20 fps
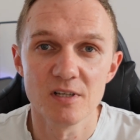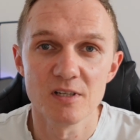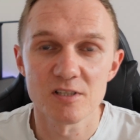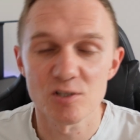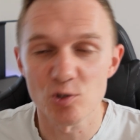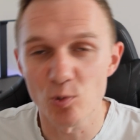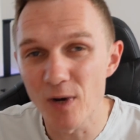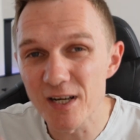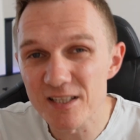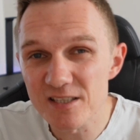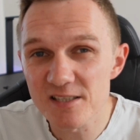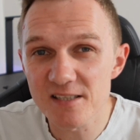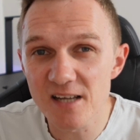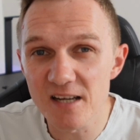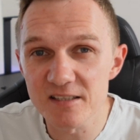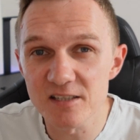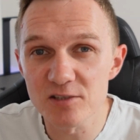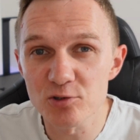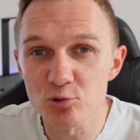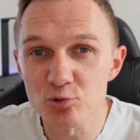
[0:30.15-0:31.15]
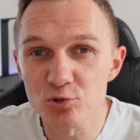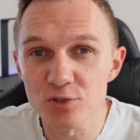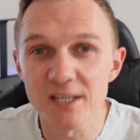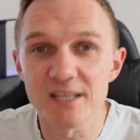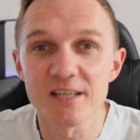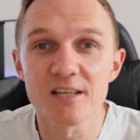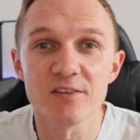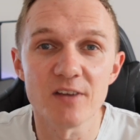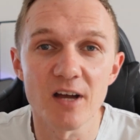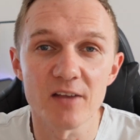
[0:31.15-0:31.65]
So I decided to
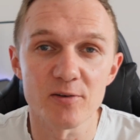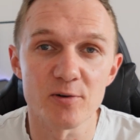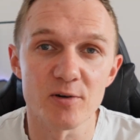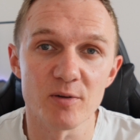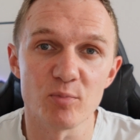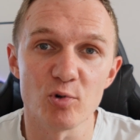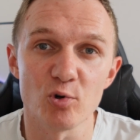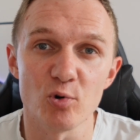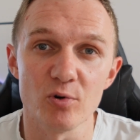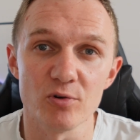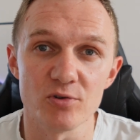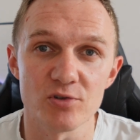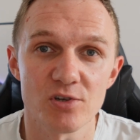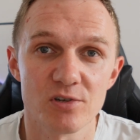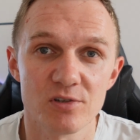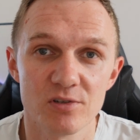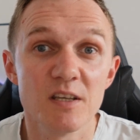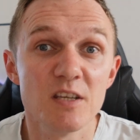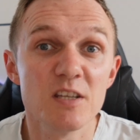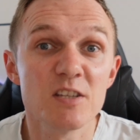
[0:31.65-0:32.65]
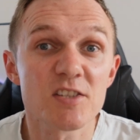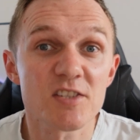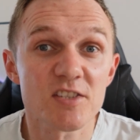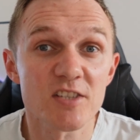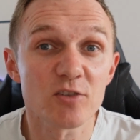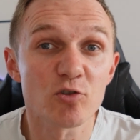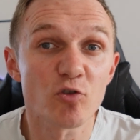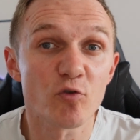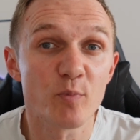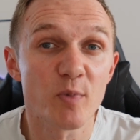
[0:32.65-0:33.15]
take another approach.
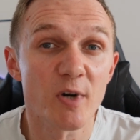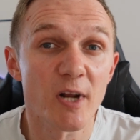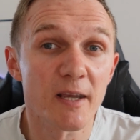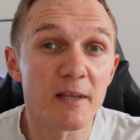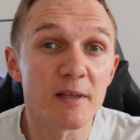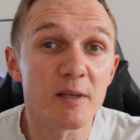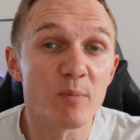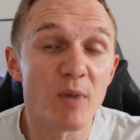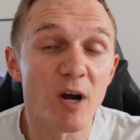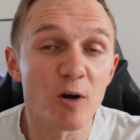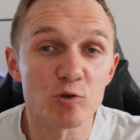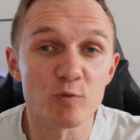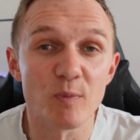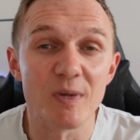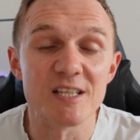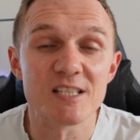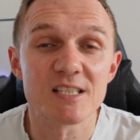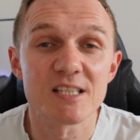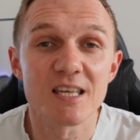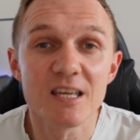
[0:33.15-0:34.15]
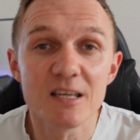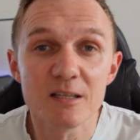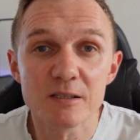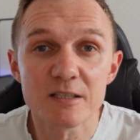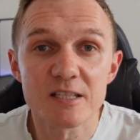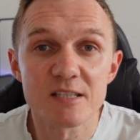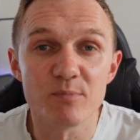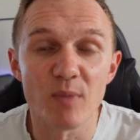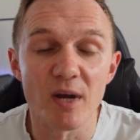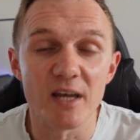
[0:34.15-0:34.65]
Instead of bragging about my
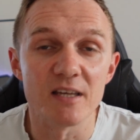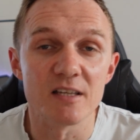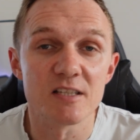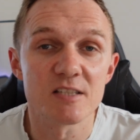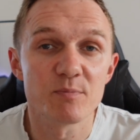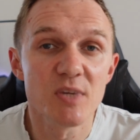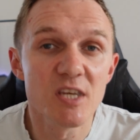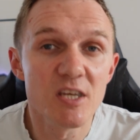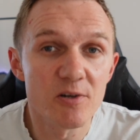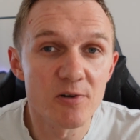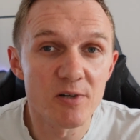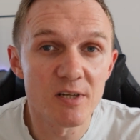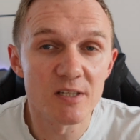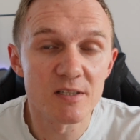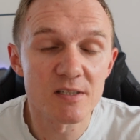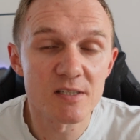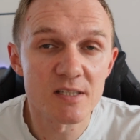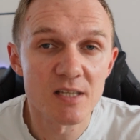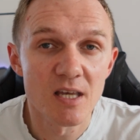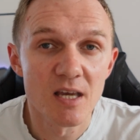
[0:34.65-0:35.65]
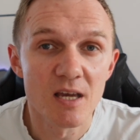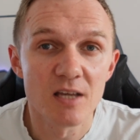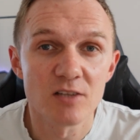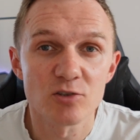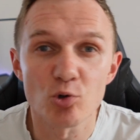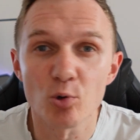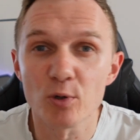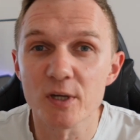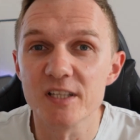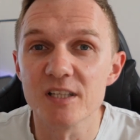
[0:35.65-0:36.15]
skills, my experience,
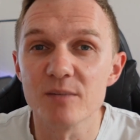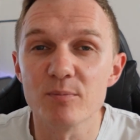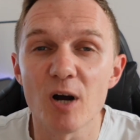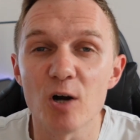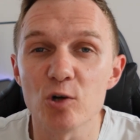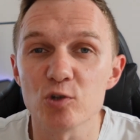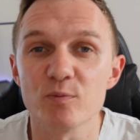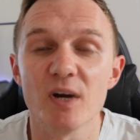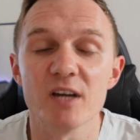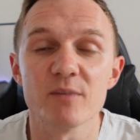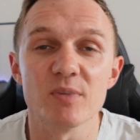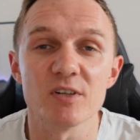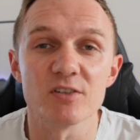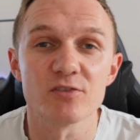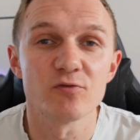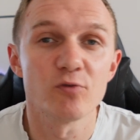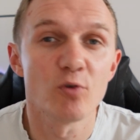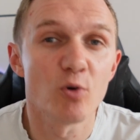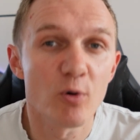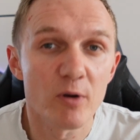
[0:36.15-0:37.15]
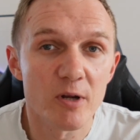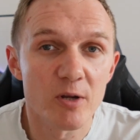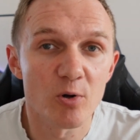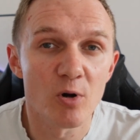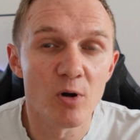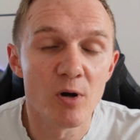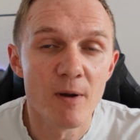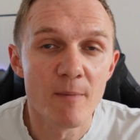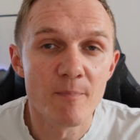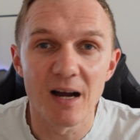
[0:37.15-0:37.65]
talking about my
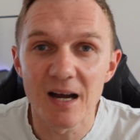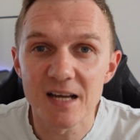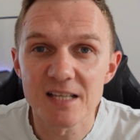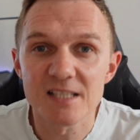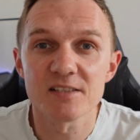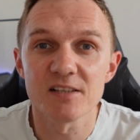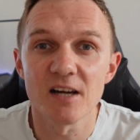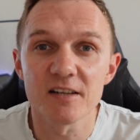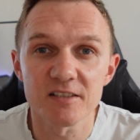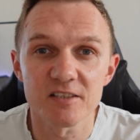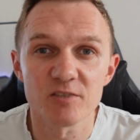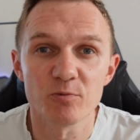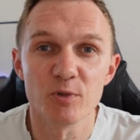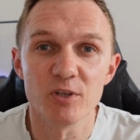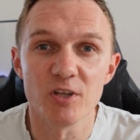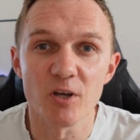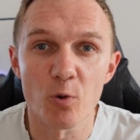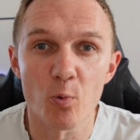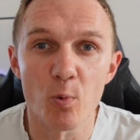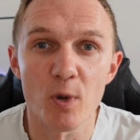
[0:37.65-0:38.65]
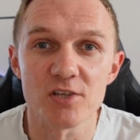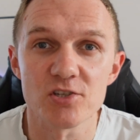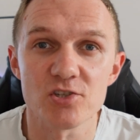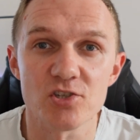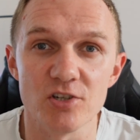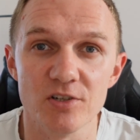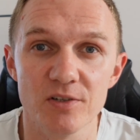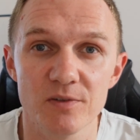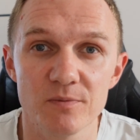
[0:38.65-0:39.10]
portfolio, I started with a question.